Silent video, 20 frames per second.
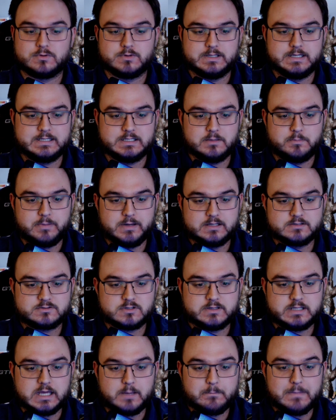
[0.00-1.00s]
and depends on the
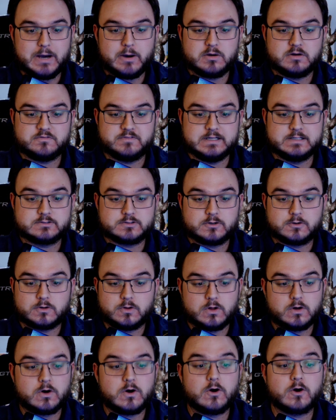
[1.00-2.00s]
amount of internal
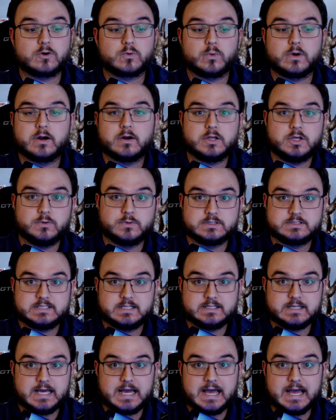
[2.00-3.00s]
hardware you intend
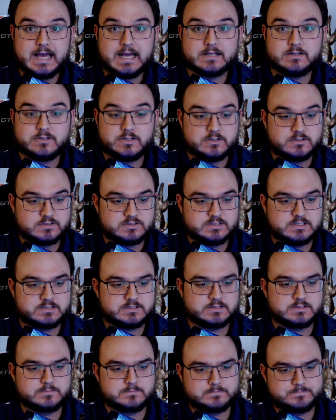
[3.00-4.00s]
to add to your
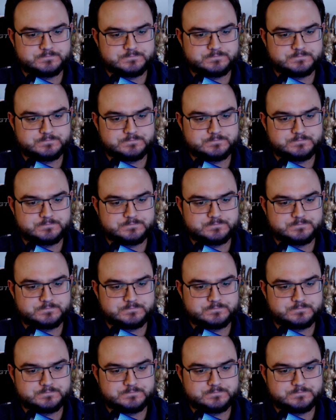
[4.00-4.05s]
system.